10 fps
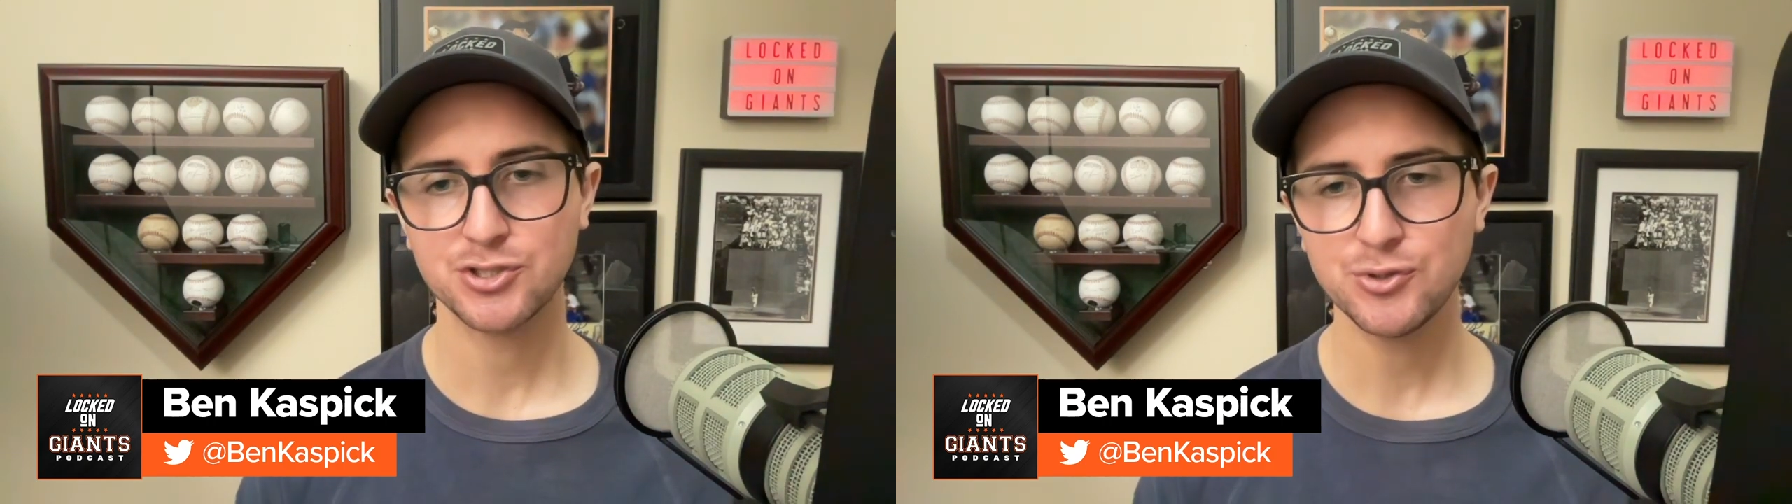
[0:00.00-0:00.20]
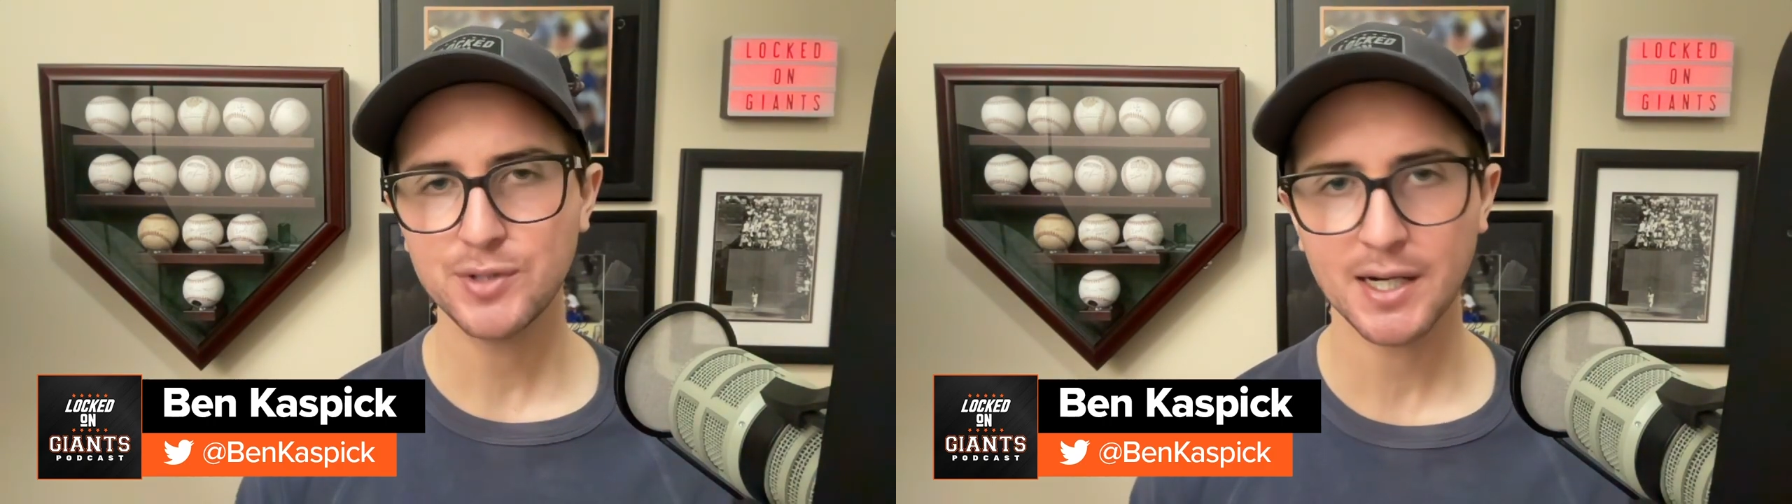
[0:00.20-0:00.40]

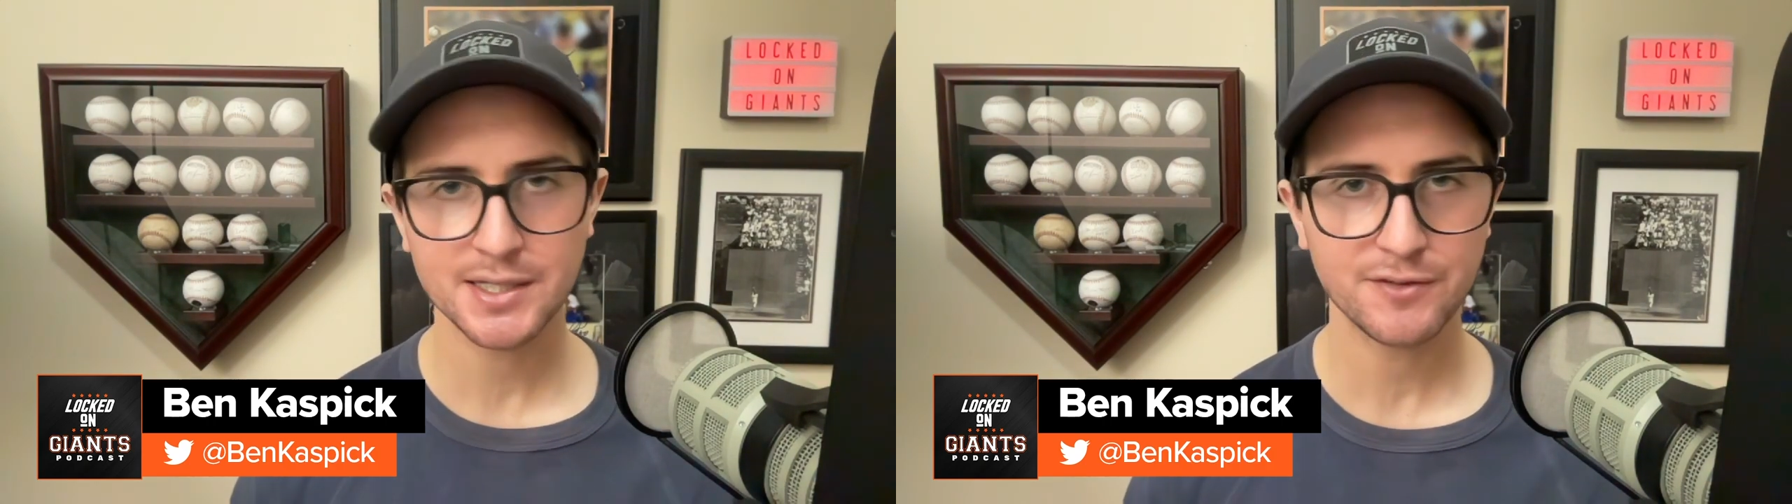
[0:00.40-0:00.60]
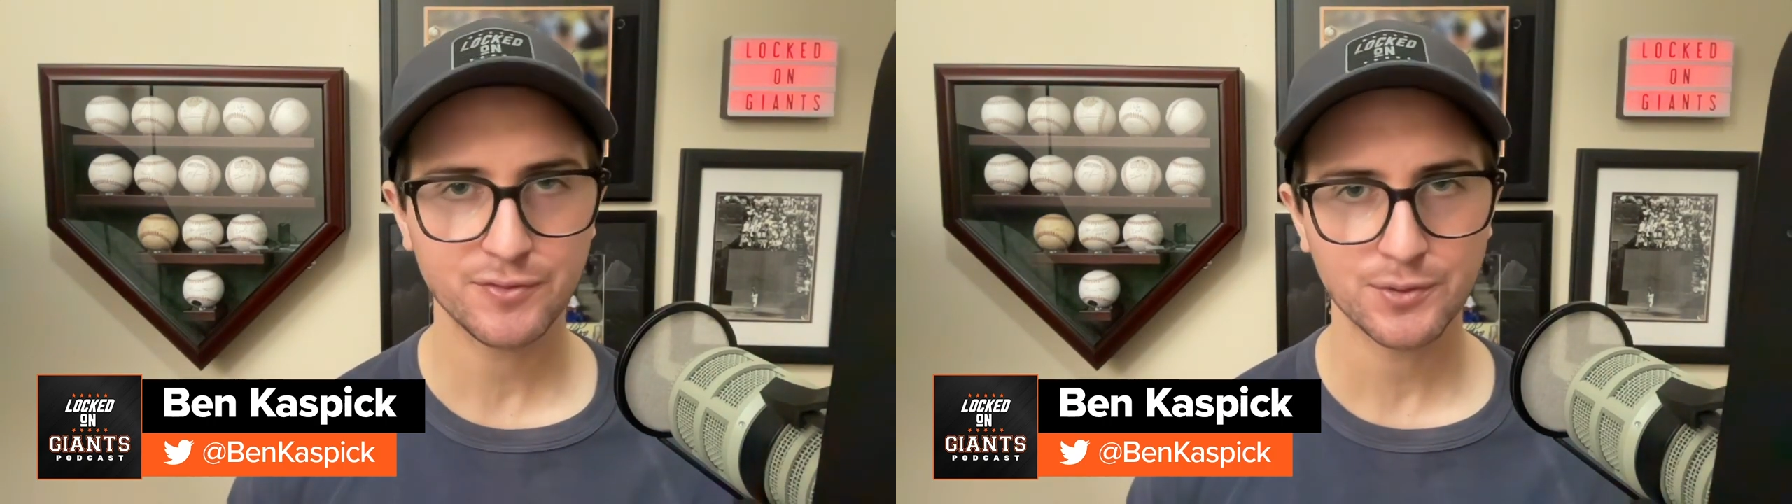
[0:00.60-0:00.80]

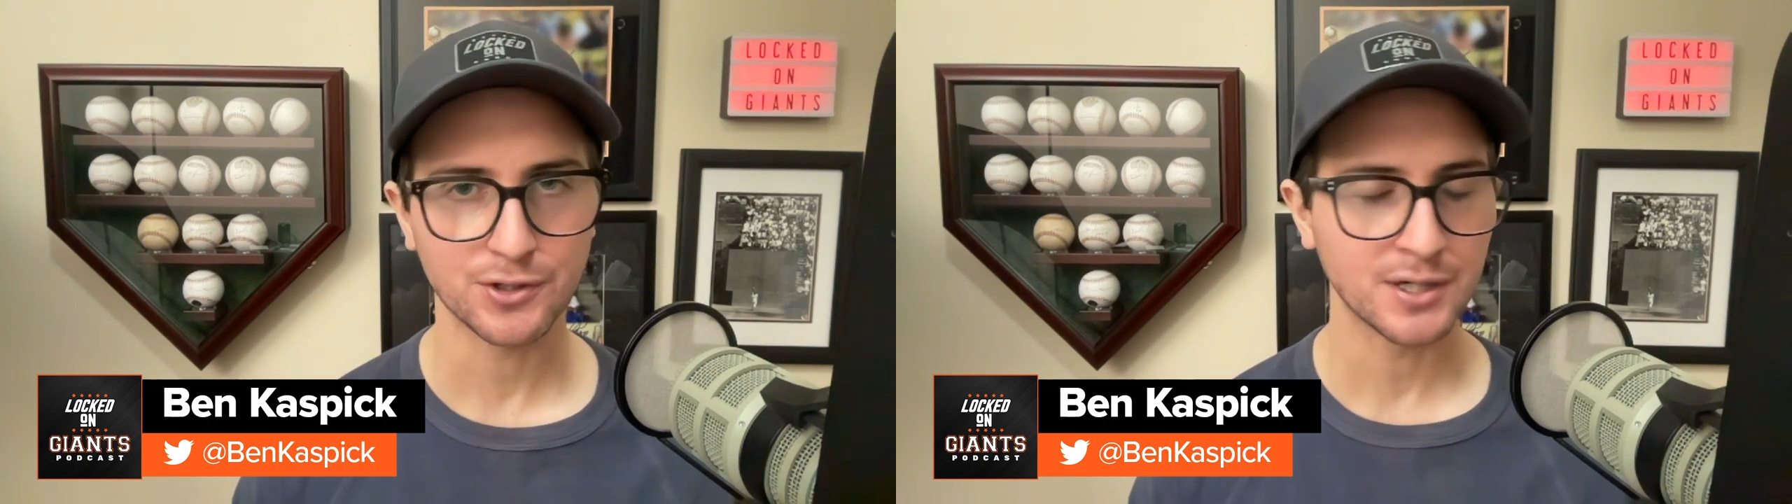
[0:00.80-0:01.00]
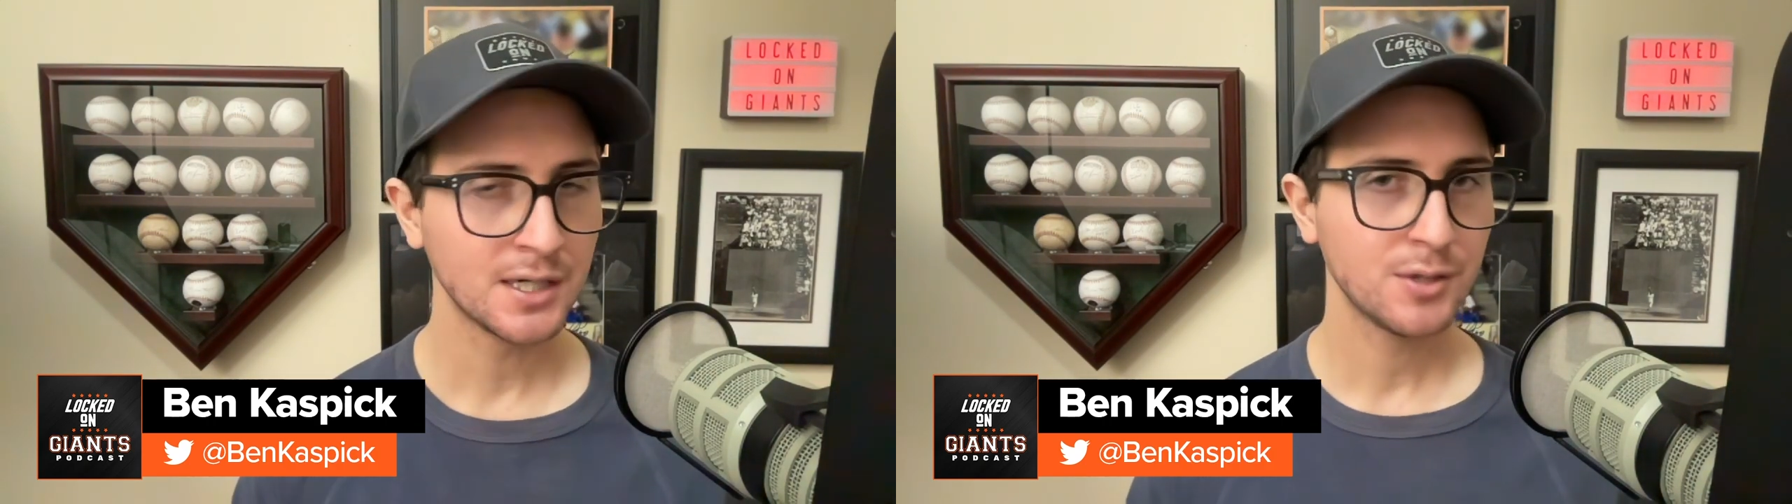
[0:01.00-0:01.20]

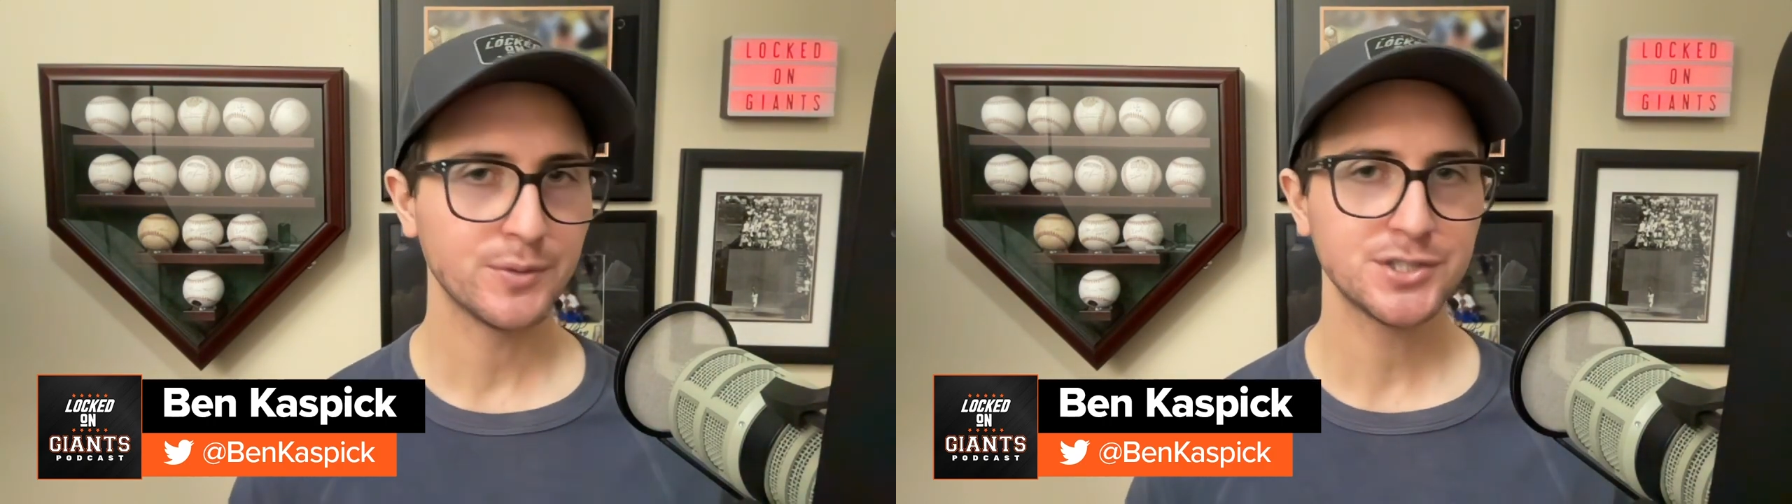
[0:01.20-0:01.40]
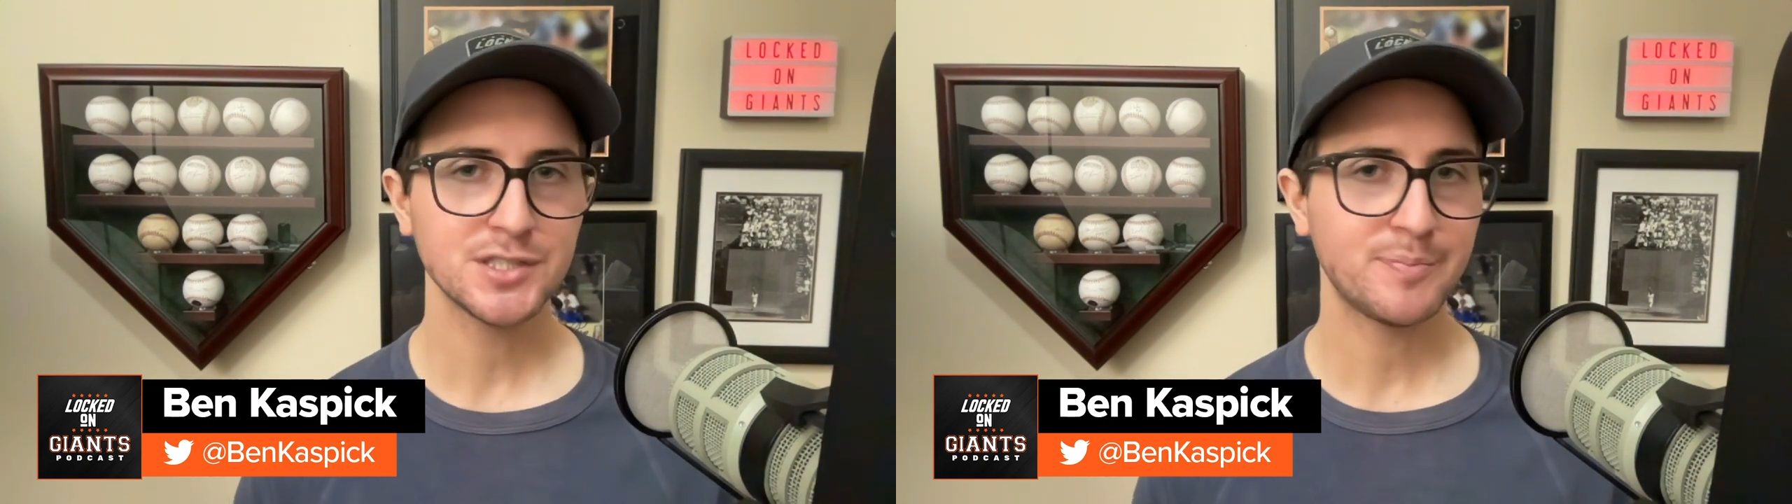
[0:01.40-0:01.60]
294,
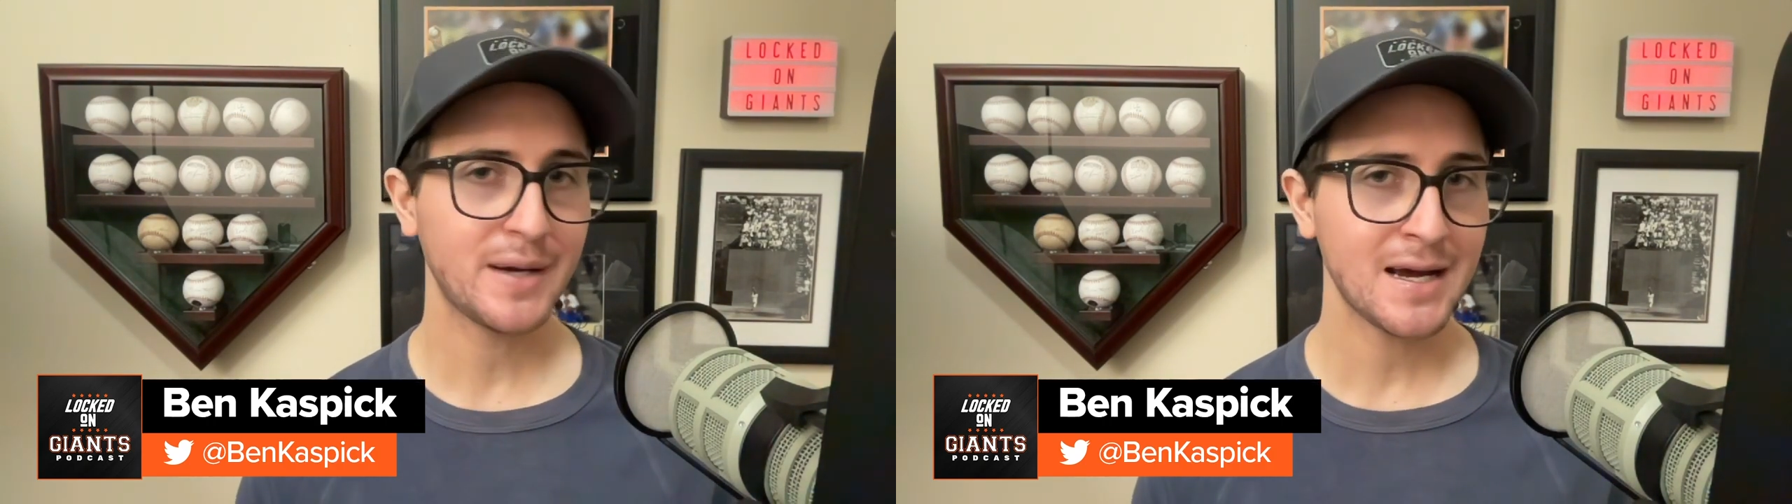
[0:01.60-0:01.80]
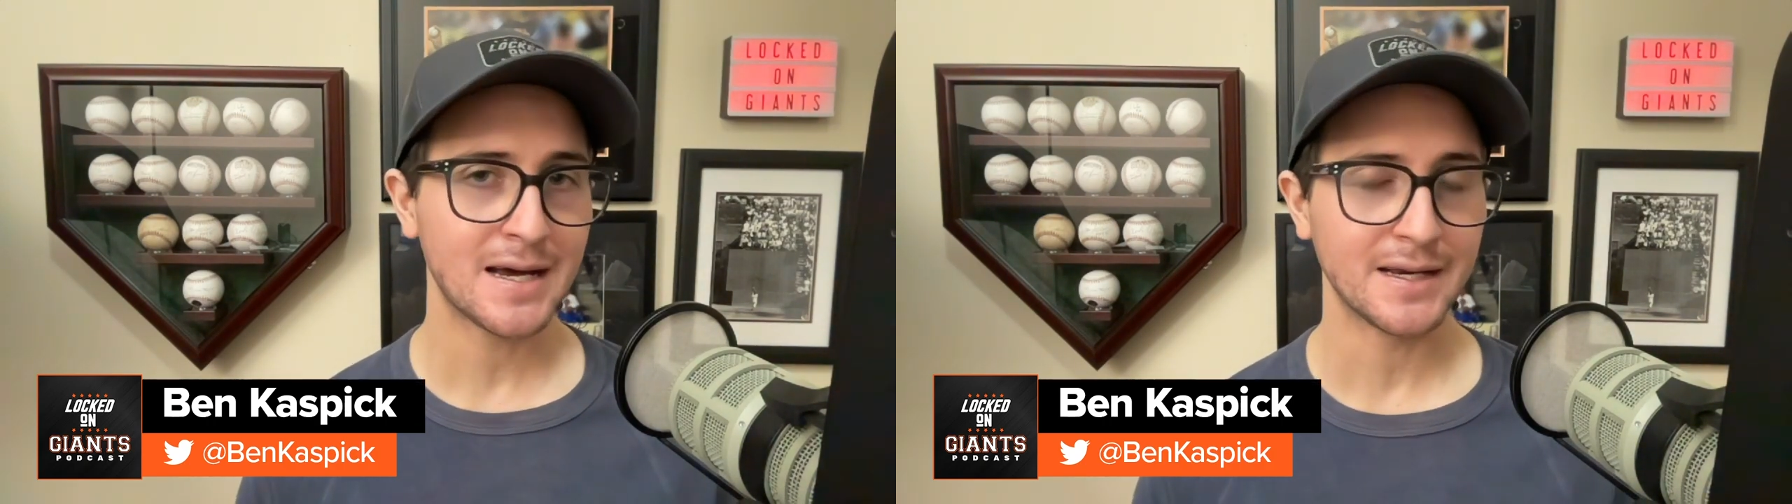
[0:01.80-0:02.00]
which is
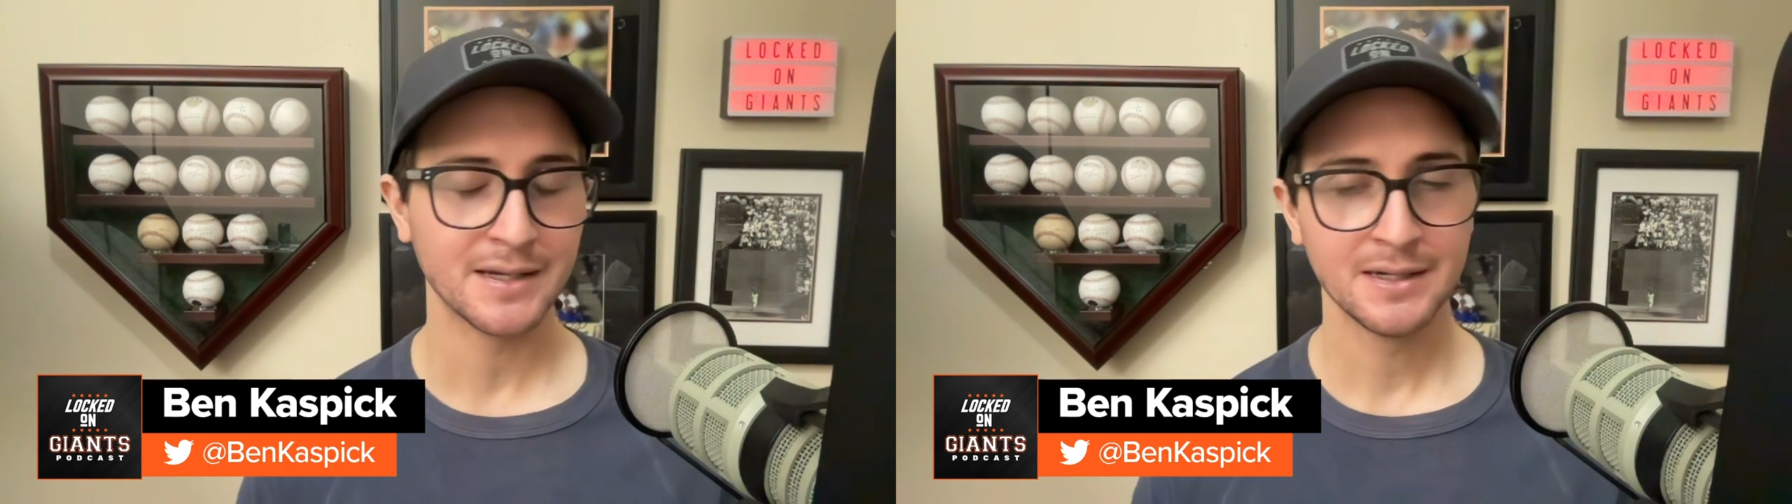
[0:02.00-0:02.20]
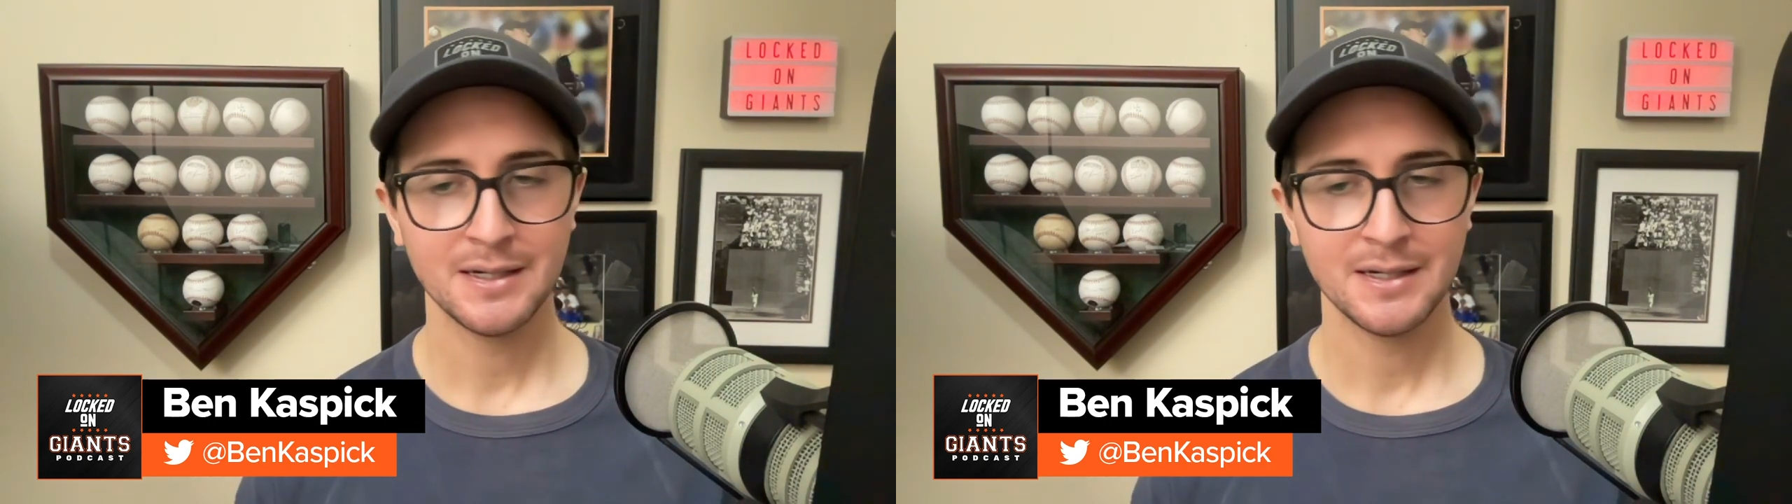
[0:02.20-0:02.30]
bad.